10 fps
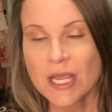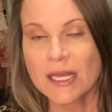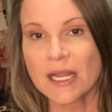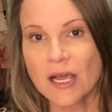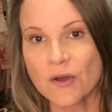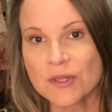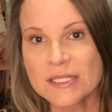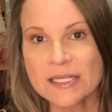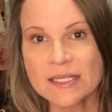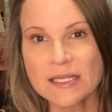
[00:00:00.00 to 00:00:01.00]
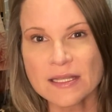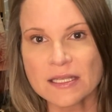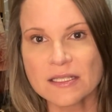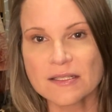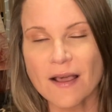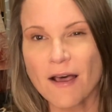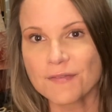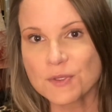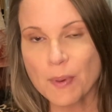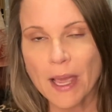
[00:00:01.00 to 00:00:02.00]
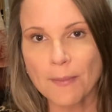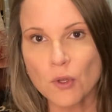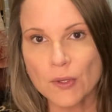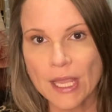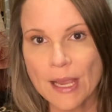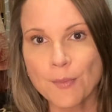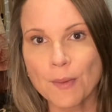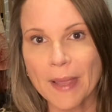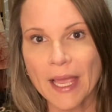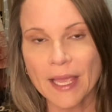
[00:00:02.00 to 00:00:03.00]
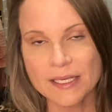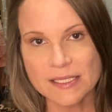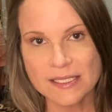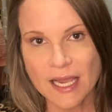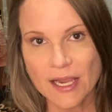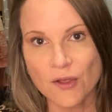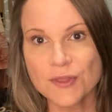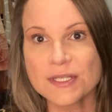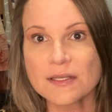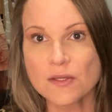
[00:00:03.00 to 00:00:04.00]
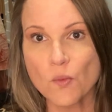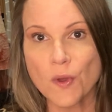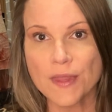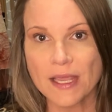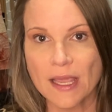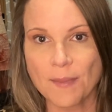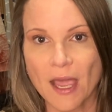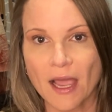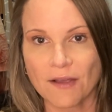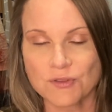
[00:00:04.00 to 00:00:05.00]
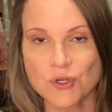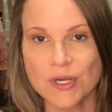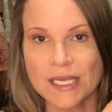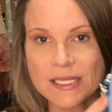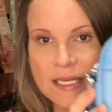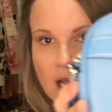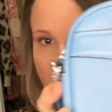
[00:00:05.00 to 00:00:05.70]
Now, this isn't the soft pebble camera bag style. This is the one that came after it,